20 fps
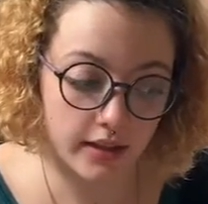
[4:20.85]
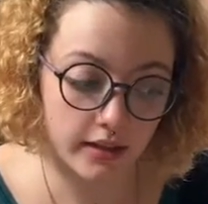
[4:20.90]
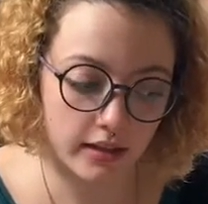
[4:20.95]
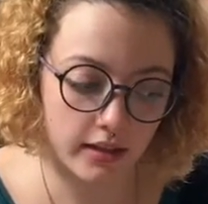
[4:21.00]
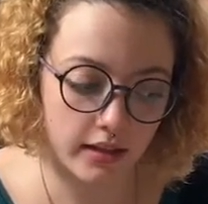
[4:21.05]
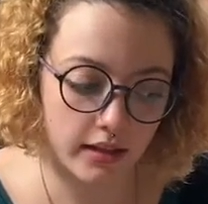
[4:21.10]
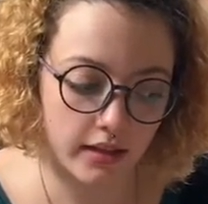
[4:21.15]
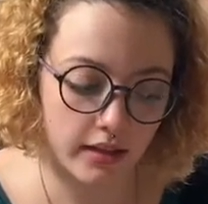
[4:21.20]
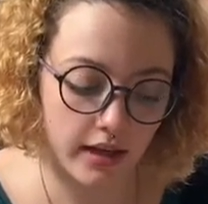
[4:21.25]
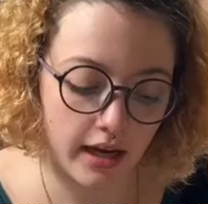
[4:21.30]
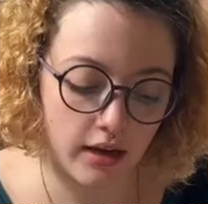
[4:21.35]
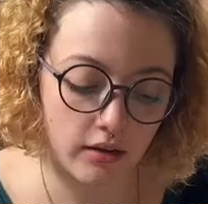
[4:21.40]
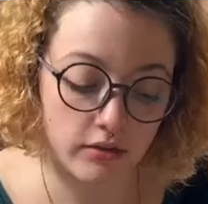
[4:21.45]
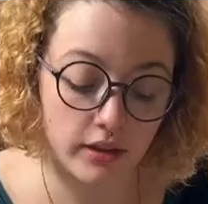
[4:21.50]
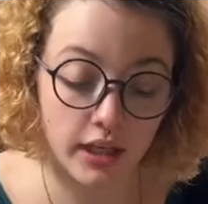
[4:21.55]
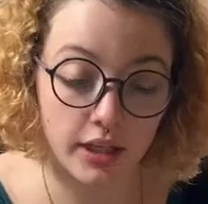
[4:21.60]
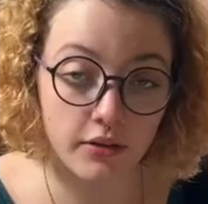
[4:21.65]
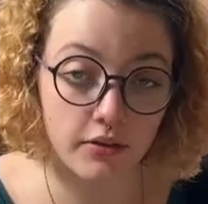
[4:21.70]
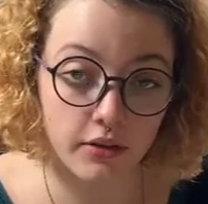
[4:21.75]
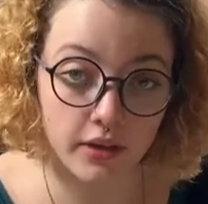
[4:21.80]
the
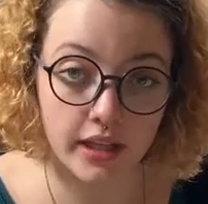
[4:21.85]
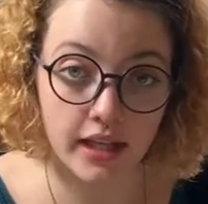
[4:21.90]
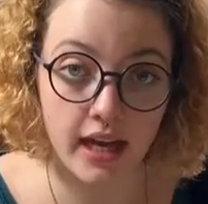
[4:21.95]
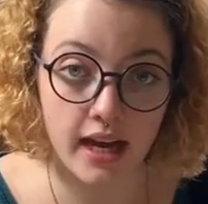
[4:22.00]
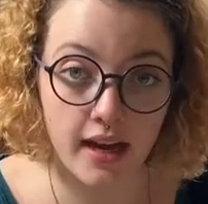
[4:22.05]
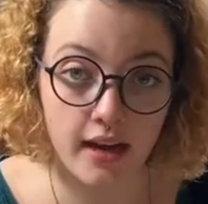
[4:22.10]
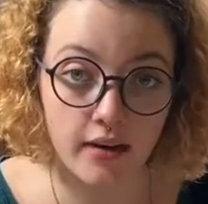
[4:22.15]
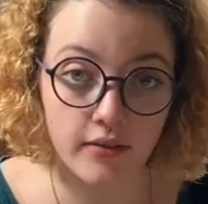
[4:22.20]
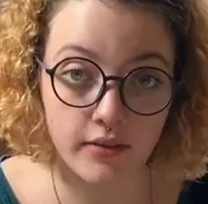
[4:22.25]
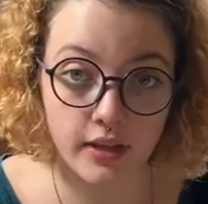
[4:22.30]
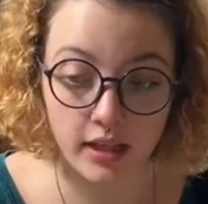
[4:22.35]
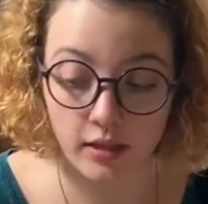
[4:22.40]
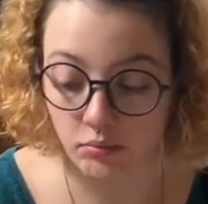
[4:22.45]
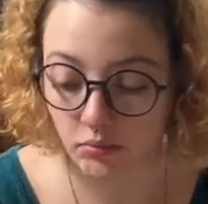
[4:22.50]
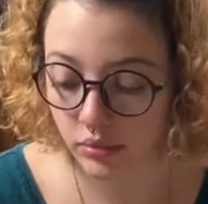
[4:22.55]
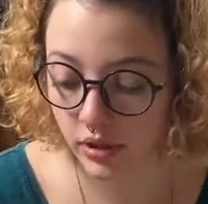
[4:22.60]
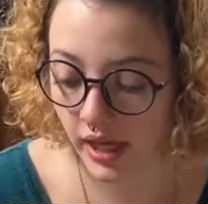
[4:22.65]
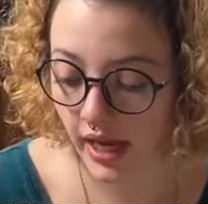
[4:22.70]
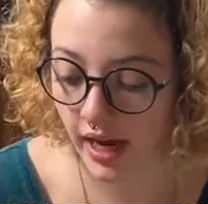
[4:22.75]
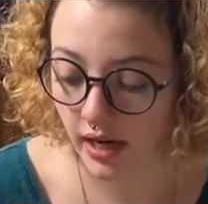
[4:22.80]
outline you already have in
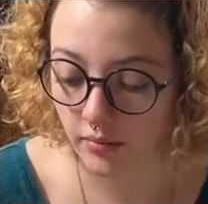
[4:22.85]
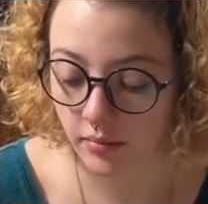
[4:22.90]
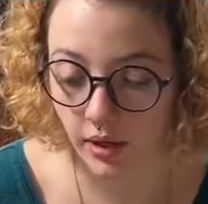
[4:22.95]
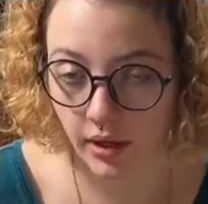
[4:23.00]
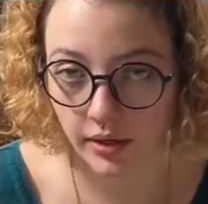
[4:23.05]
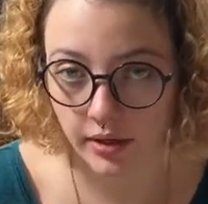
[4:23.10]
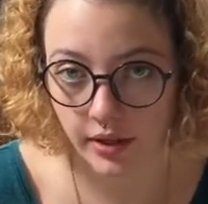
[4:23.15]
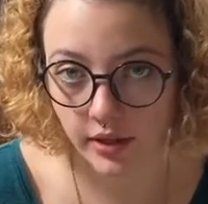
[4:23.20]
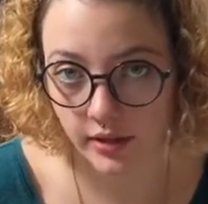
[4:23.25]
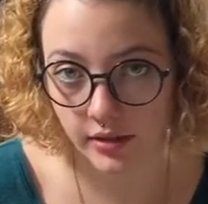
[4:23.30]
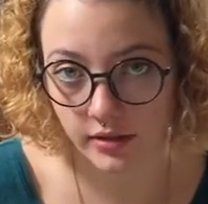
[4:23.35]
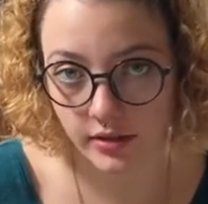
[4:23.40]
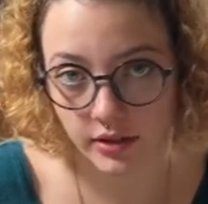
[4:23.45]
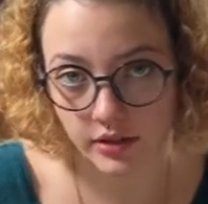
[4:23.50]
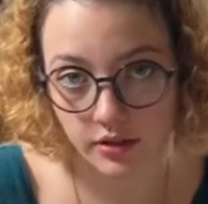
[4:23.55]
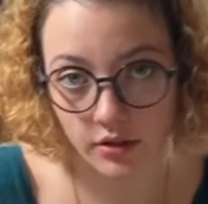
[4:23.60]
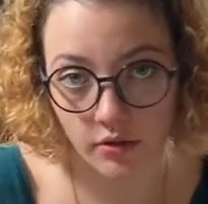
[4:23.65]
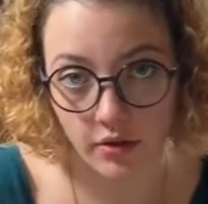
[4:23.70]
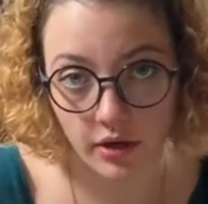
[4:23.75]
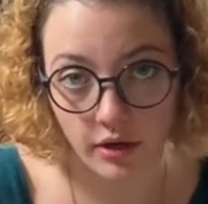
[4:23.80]
black marker,
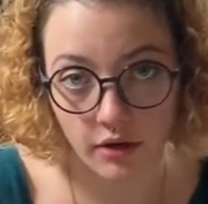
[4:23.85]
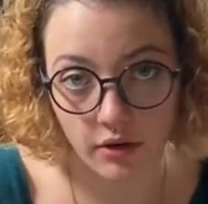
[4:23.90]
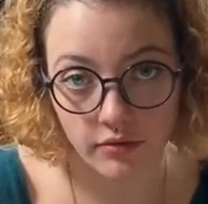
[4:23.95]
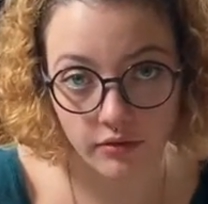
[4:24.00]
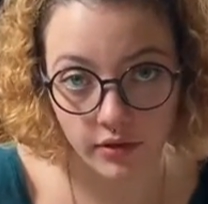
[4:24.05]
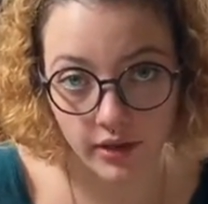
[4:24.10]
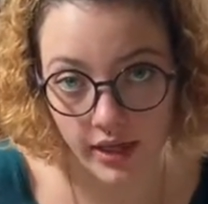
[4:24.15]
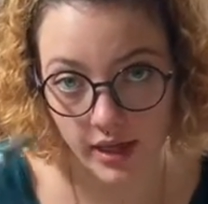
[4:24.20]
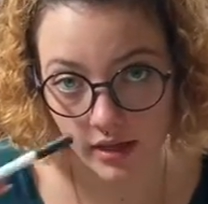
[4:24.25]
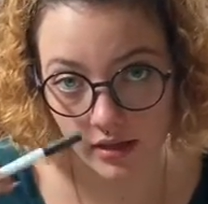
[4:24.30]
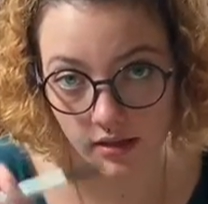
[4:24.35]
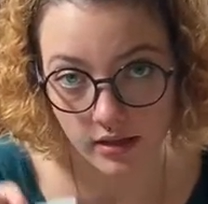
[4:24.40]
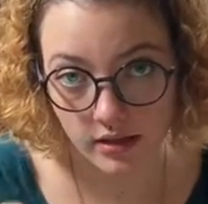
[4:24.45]
just going over it.